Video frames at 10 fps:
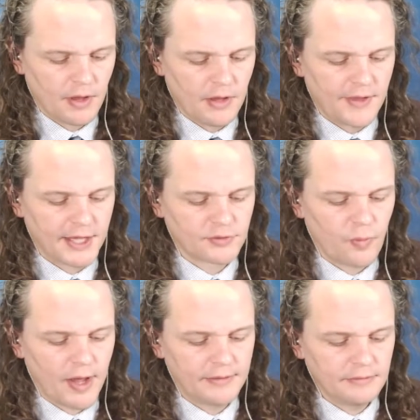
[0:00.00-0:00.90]
That's
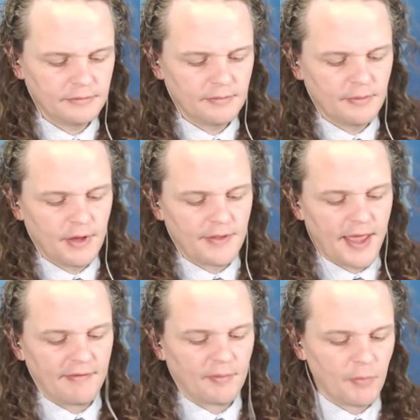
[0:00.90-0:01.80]
when they
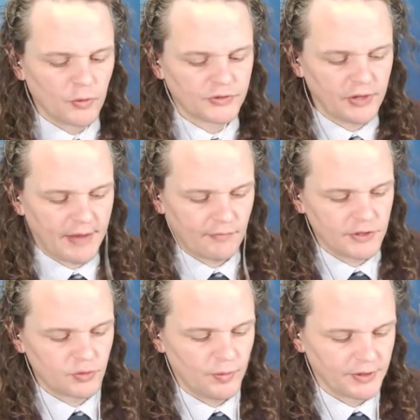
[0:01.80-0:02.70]
have the most
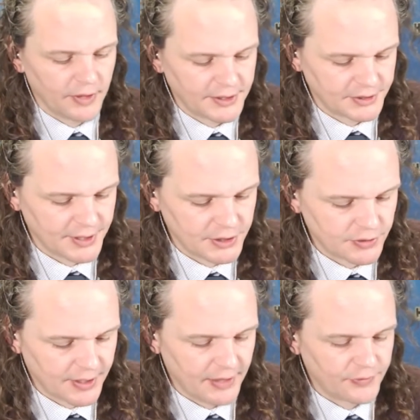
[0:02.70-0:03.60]
leverage with the legislature
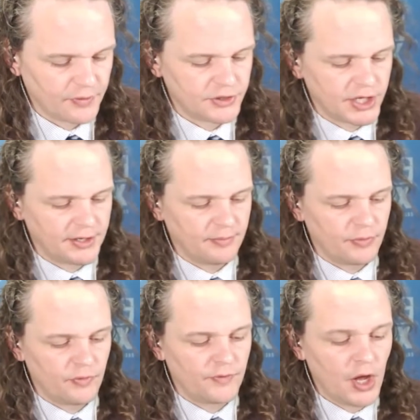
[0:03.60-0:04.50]
to get their agenda
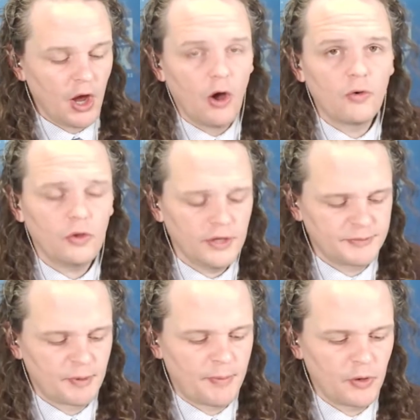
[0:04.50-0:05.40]
approved. Hochul is
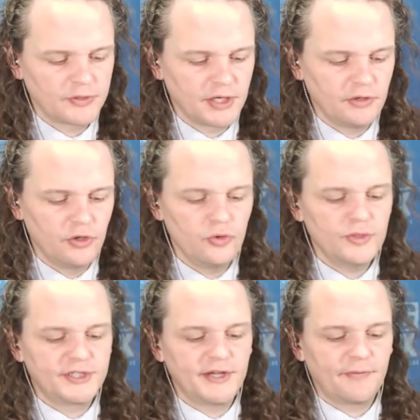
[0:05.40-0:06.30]
proposing new,
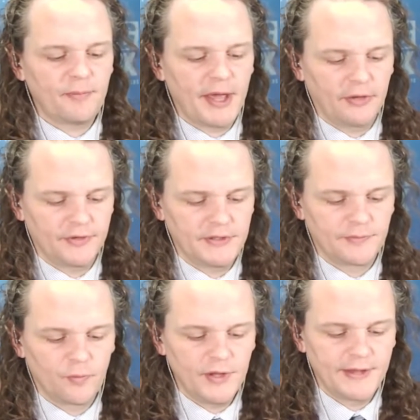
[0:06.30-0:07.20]
stiffer penalties
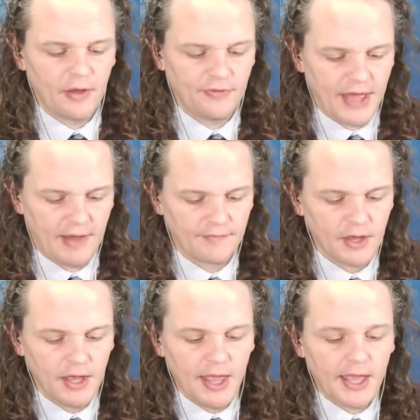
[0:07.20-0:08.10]
for retail theft,
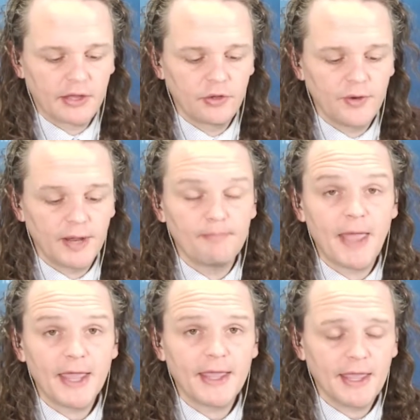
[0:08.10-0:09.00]
including
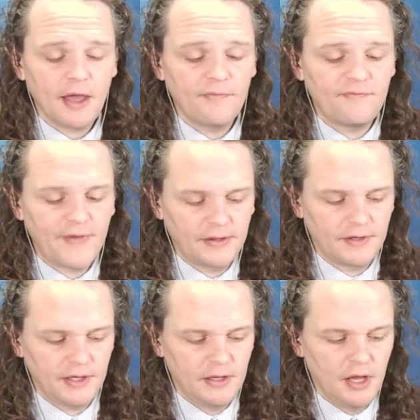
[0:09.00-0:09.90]
making it a
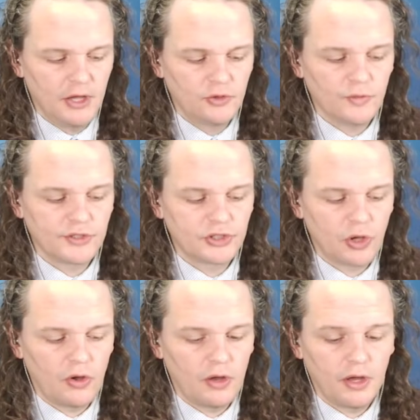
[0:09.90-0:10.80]
felony to
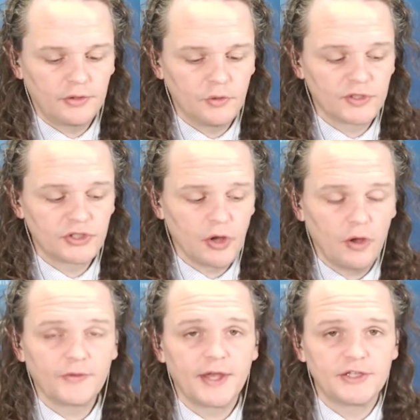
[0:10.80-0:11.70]

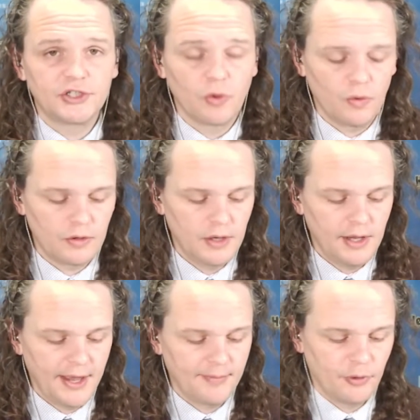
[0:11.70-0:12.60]
assault a store
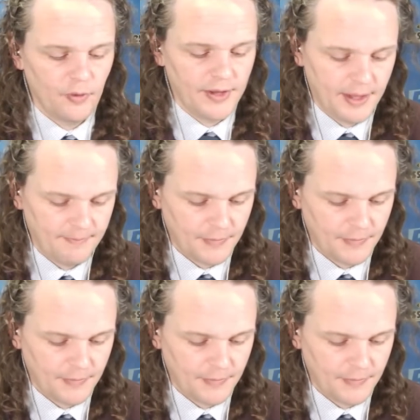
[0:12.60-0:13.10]
employee.